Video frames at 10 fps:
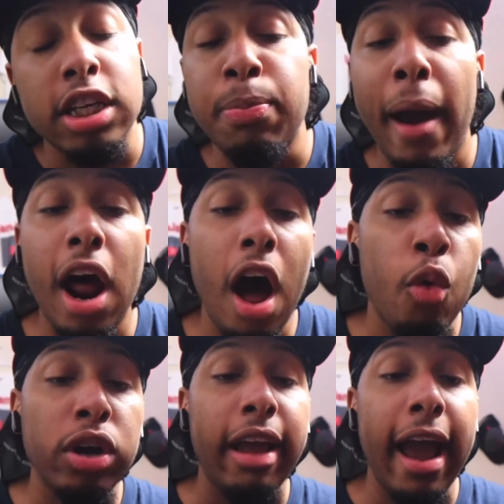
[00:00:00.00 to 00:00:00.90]
Despite
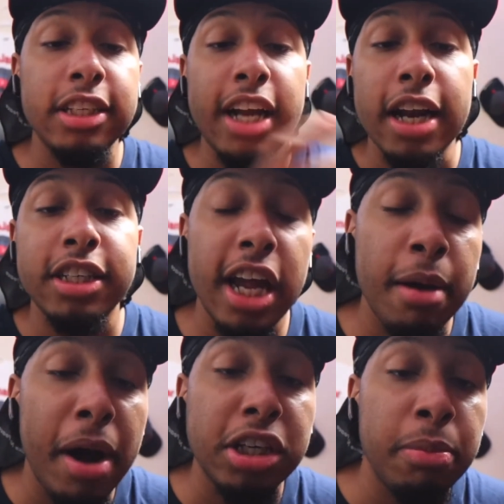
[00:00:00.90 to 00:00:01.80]
all what the haters got to say
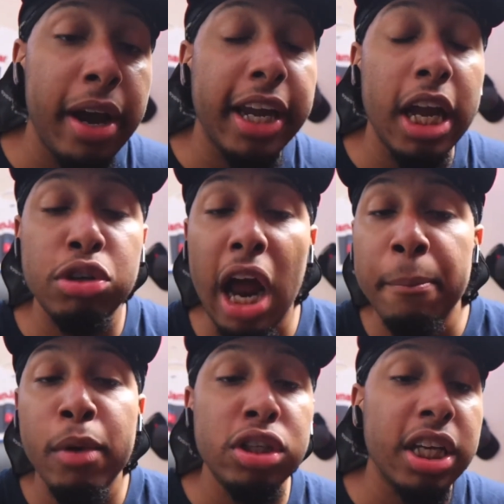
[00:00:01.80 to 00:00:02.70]
about you, man. Keep
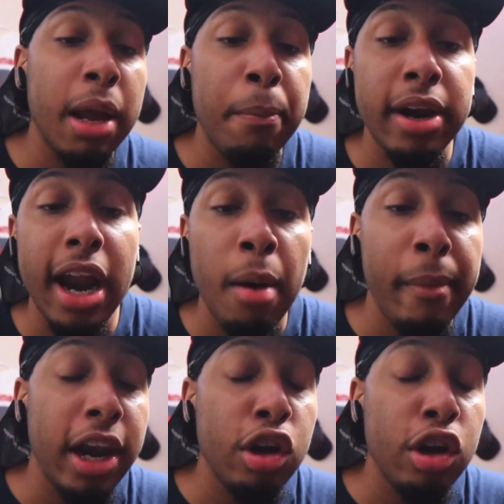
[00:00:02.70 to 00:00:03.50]
dropping music, keep putting out, man.